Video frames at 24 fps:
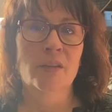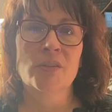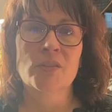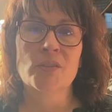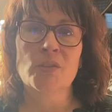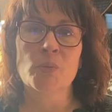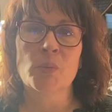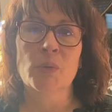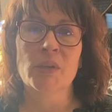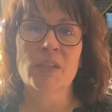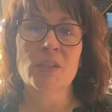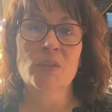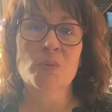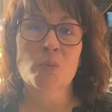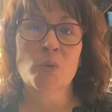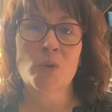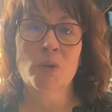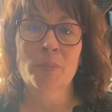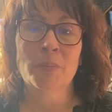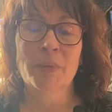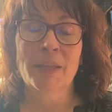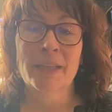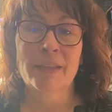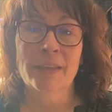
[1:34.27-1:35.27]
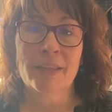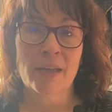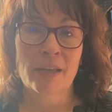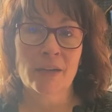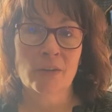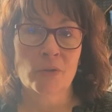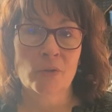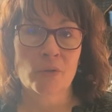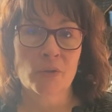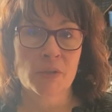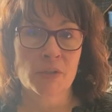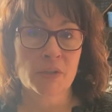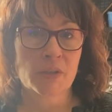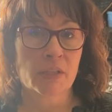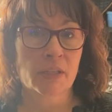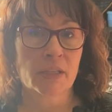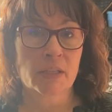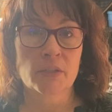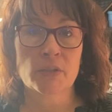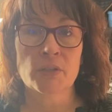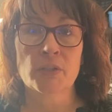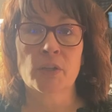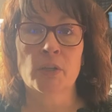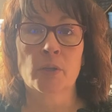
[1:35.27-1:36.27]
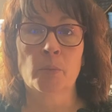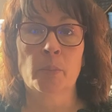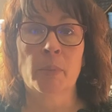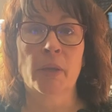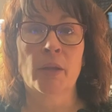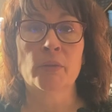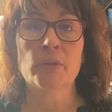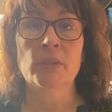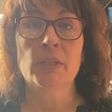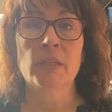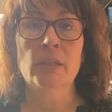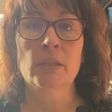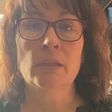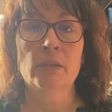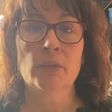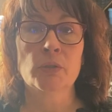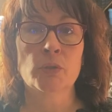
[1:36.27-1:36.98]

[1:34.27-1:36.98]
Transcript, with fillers: So when it's warm like that, of course, things start melting